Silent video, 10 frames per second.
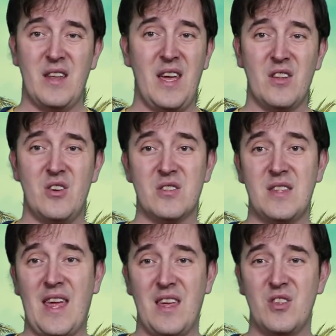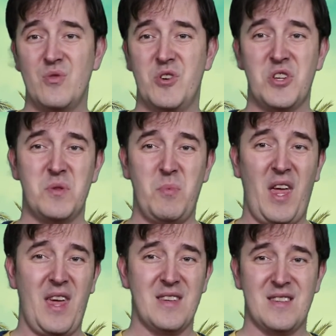They're not taking too much
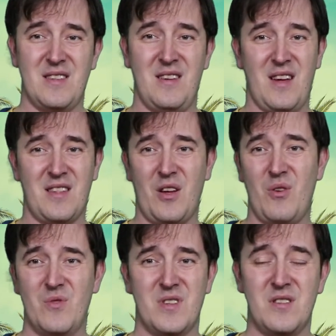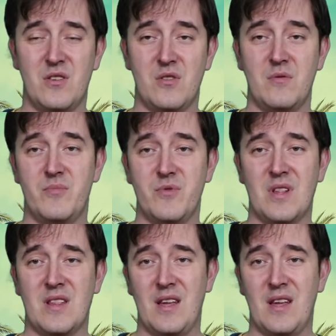space, like that goes into the boot,